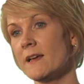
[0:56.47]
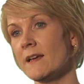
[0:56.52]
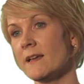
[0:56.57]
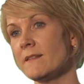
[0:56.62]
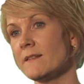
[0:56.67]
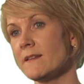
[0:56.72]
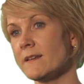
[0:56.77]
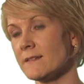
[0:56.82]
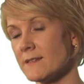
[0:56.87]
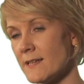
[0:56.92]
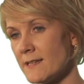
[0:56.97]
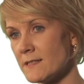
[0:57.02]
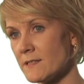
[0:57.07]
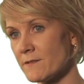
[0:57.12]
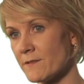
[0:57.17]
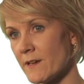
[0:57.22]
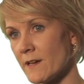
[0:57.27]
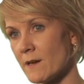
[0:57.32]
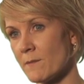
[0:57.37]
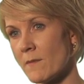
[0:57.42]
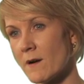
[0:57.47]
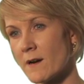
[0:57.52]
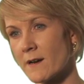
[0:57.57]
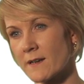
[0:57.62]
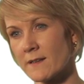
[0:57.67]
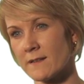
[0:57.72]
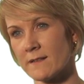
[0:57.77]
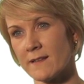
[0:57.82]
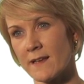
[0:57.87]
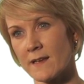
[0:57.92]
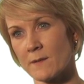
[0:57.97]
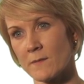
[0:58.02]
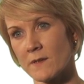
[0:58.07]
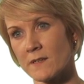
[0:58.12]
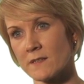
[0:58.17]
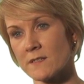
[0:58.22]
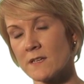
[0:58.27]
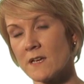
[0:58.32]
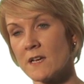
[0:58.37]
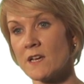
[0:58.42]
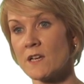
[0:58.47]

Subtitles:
in the intensive care market segment